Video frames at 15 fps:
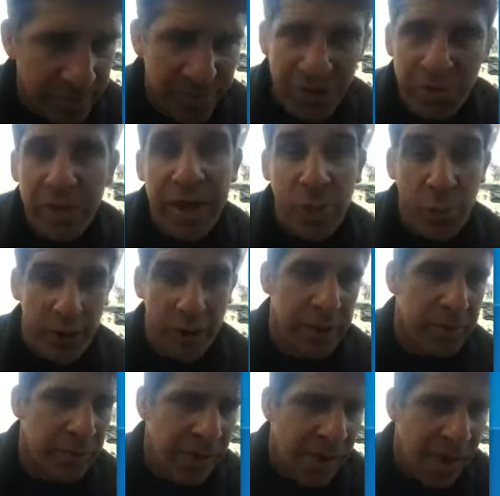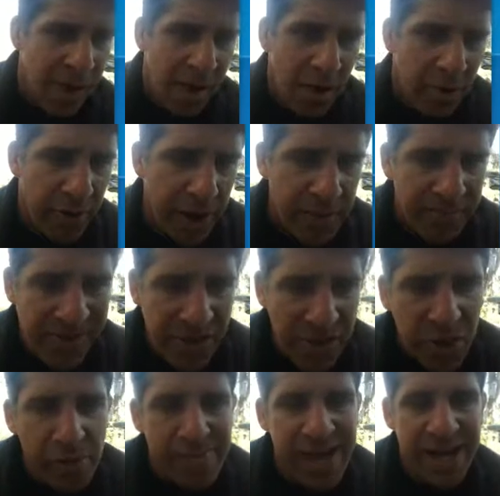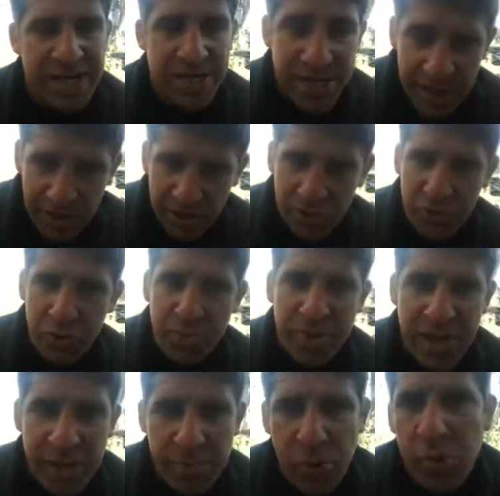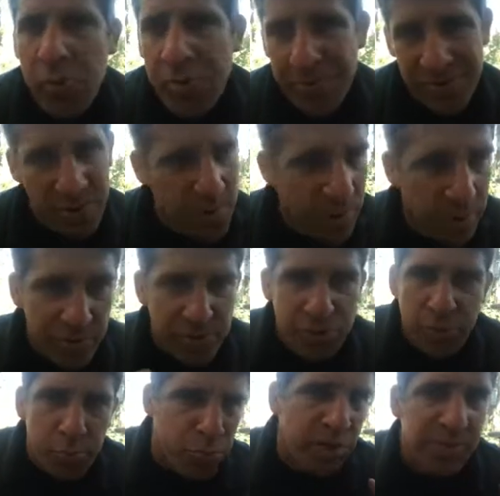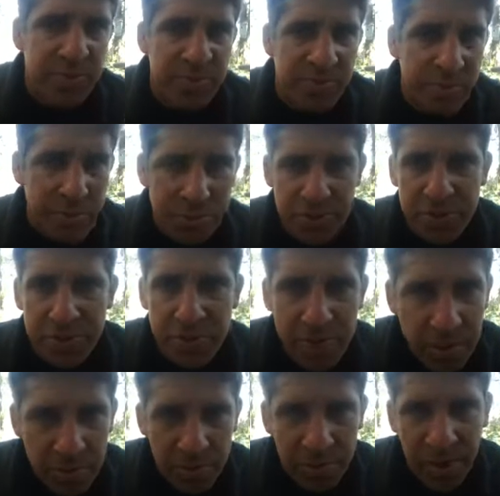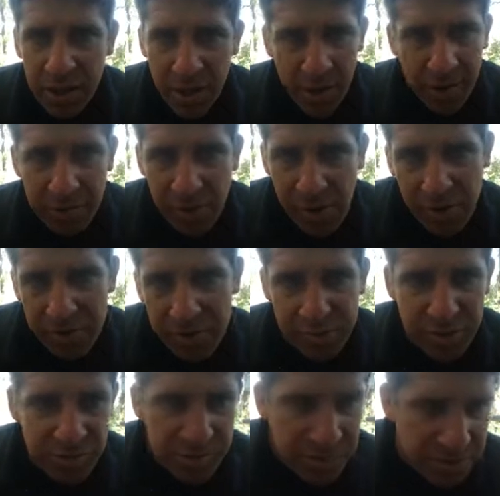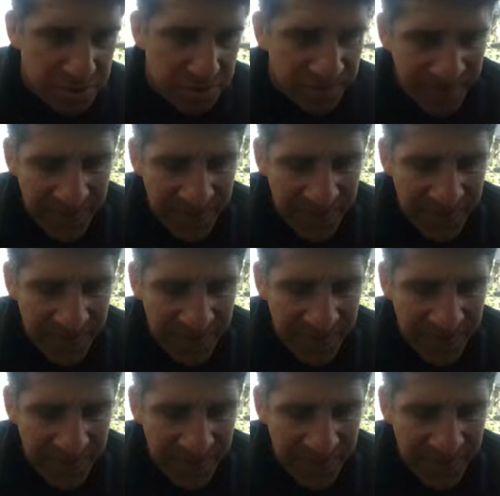and you get away. Okay? You go back to tell your people, and you remember you're a primitive person. You don't think like a modern person.